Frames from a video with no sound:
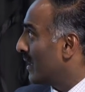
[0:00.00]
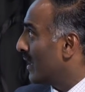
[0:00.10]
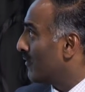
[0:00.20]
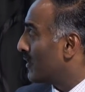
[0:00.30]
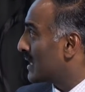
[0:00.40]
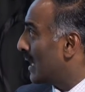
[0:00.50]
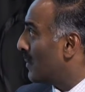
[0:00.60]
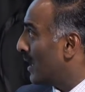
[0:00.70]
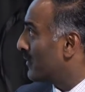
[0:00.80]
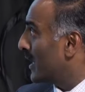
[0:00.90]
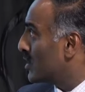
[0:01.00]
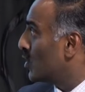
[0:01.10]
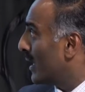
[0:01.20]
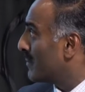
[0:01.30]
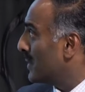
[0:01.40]
if it's above that,
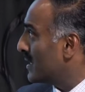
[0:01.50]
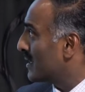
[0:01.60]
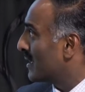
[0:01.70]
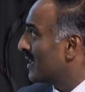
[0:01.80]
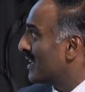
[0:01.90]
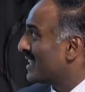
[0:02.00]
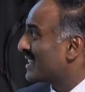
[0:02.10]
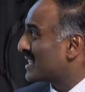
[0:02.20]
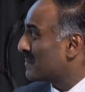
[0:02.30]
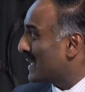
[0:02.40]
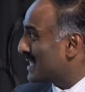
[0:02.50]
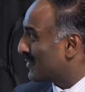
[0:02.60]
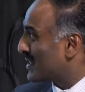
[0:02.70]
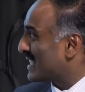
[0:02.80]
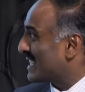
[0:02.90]
you admit. The
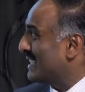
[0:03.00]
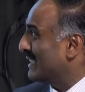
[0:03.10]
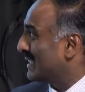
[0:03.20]
specificity